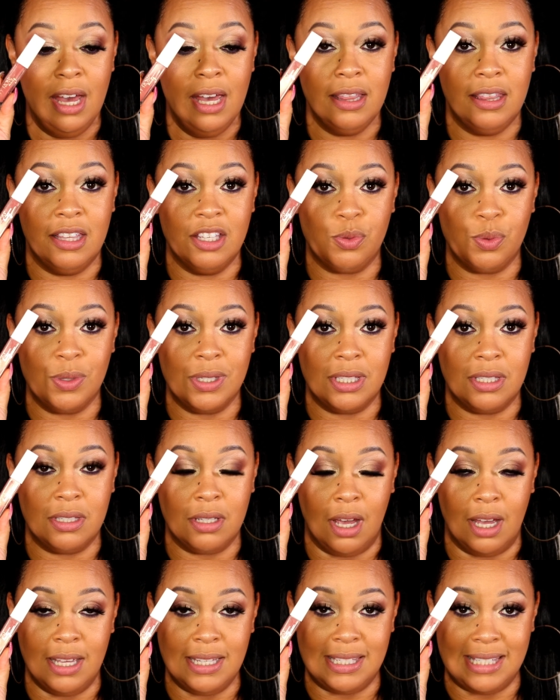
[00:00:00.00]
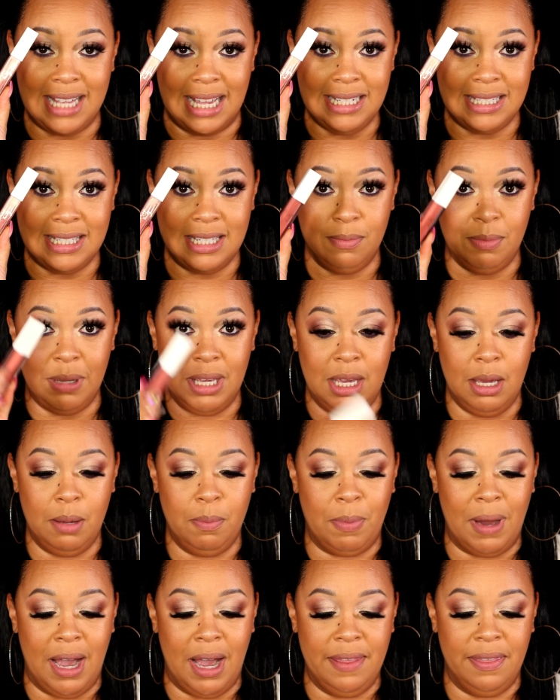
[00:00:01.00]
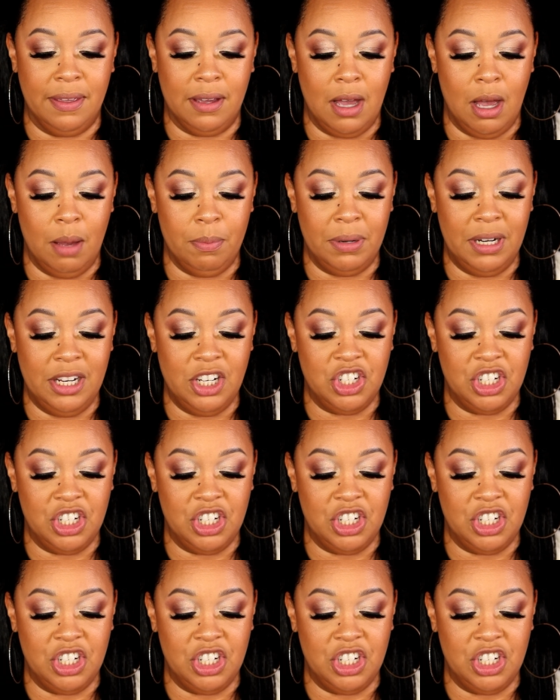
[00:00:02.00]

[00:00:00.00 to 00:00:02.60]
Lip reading: This was sent to me by the company.